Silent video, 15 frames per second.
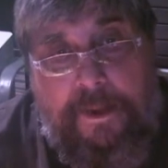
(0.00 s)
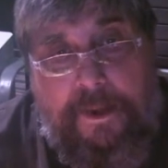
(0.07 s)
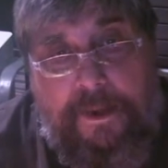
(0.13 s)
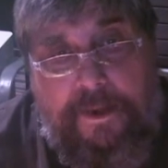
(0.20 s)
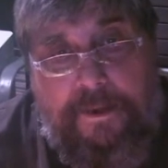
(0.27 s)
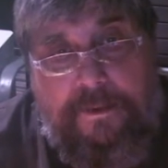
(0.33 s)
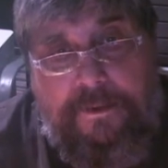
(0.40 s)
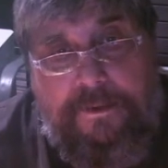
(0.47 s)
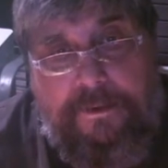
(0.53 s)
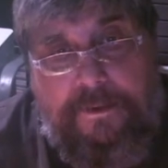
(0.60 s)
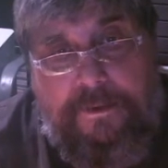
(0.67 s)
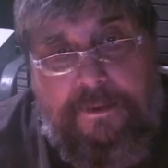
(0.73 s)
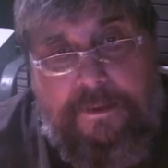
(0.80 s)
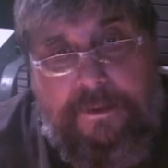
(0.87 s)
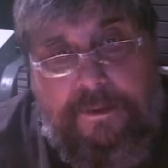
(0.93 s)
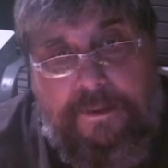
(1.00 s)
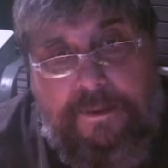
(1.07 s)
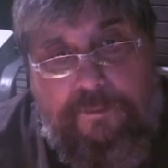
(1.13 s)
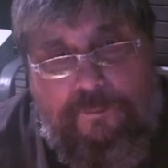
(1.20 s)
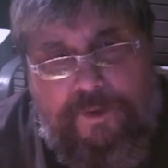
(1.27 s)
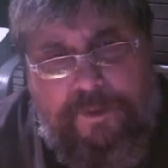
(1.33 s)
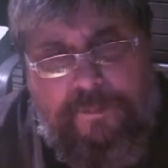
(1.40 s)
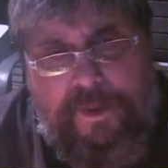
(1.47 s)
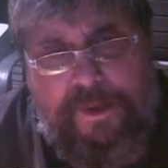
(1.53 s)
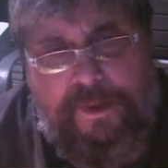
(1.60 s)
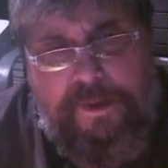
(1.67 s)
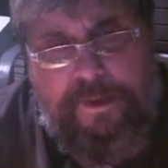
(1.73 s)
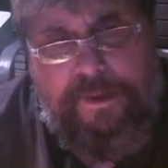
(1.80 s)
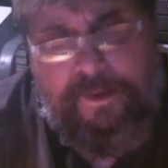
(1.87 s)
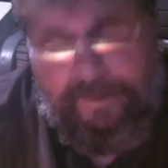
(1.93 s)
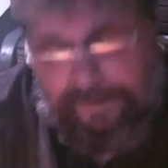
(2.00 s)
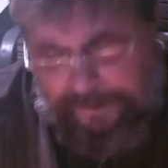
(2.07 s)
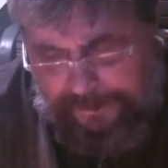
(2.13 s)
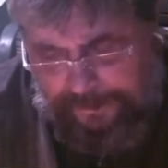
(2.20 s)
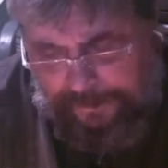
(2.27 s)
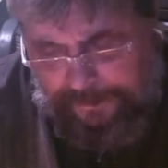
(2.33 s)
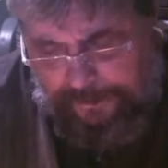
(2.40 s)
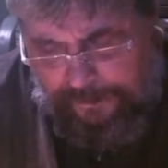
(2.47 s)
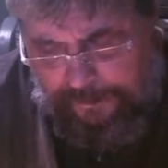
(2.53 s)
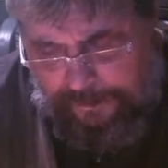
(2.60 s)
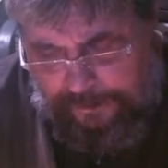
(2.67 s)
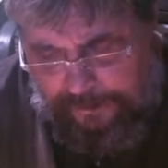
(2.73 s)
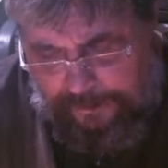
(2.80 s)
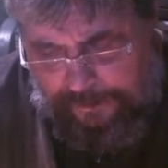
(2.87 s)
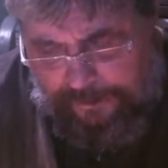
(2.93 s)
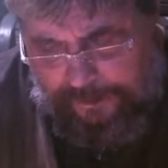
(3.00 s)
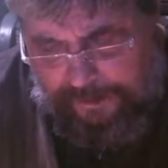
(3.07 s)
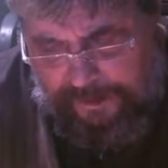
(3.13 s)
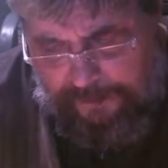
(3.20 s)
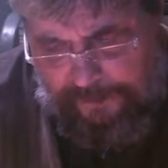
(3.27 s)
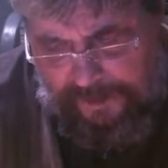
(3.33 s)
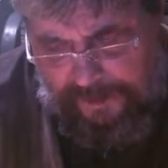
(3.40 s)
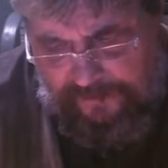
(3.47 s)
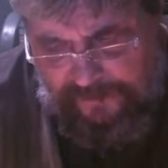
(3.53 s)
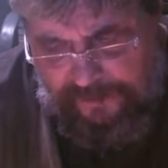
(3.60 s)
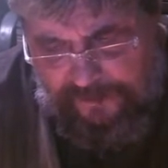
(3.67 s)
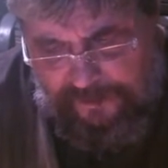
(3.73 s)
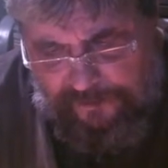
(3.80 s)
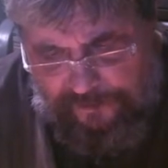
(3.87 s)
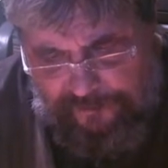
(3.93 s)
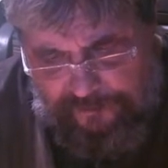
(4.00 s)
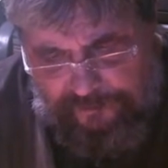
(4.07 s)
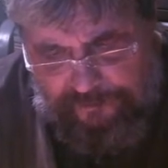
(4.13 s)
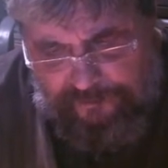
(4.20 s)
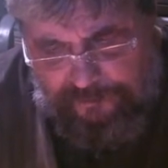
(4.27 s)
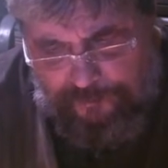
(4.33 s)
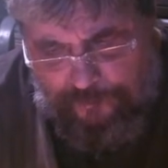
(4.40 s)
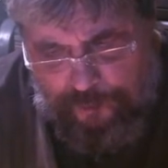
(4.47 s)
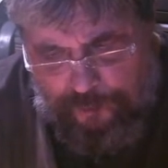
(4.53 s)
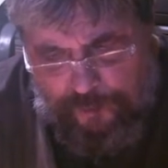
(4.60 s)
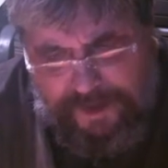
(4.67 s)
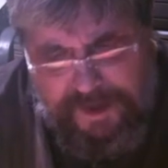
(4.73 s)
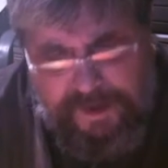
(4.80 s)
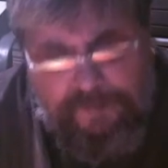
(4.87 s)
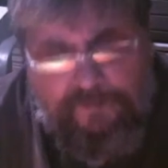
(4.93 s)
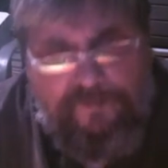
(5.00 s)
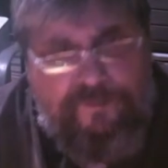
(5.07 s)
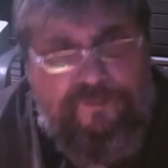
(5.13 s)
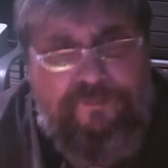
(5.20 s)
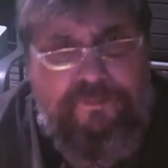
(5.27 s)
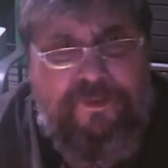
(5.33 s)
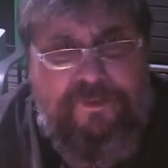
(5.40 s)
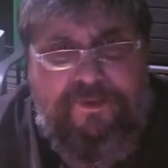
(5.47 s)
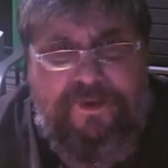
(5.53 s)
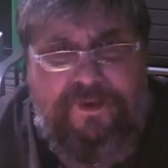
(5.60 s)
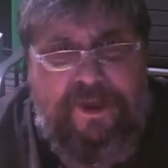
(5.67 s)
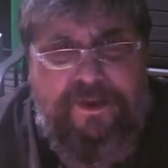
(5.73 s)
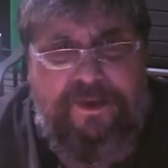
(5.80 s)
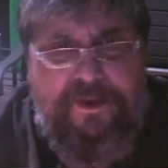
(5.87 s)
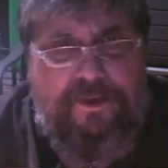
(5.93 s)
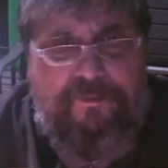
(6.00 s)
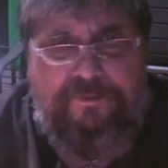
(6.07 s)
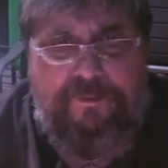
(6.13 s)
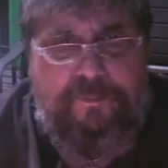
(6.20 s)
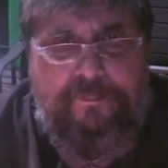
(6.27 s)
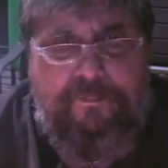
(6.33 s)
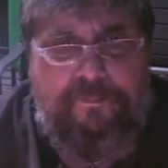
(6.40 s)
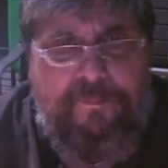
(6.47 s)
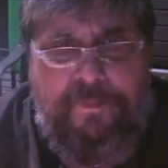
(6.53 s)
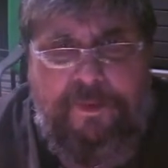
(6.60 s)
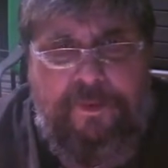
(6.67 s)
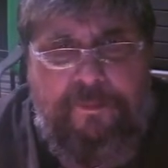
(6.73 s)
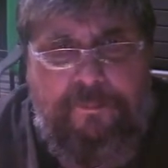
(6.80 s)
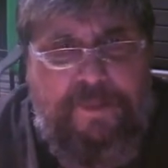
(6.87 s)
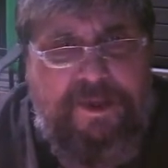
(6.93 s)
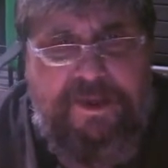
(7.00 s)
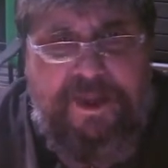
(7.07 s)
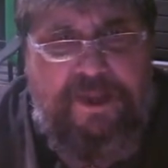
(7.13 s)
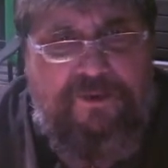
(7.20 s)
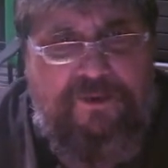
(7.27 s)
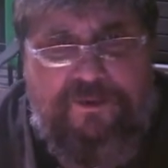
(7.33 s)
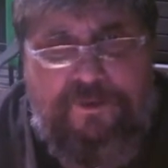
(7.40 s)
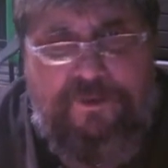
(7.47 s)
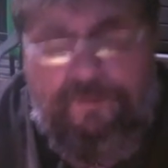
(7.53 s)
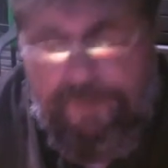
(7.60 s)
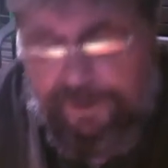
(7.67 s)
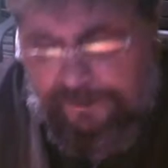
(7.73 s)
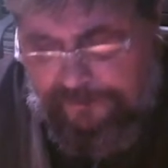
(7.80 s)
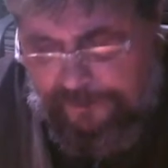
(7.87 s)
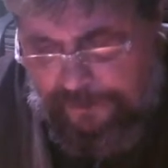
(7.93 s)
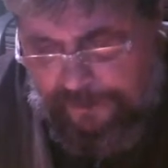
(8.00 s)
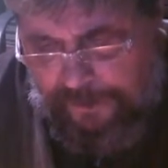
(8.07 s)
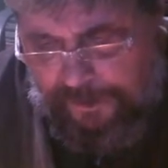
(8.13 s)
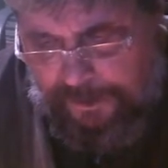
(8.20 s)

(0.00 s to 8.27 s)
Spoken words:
And in I kept having these dreams, and from medication or whatever.